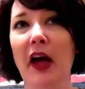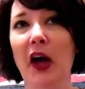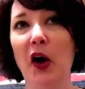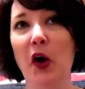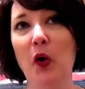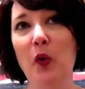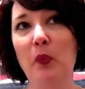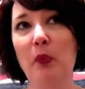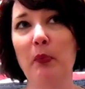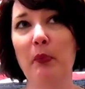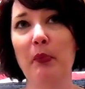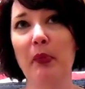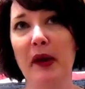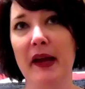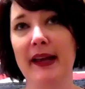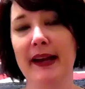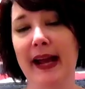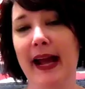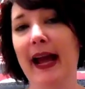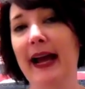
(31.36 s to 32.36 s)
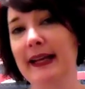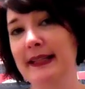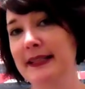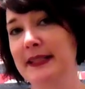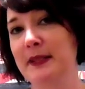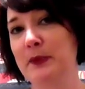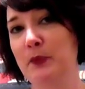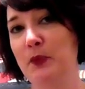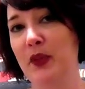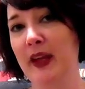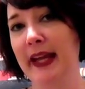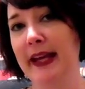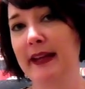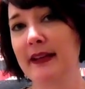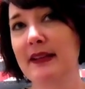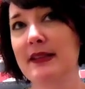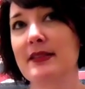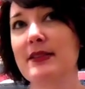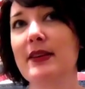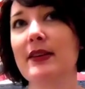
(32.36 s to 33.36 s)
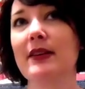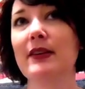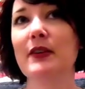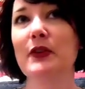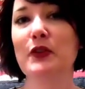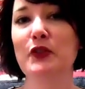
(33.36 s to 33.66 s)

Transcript: help but add some things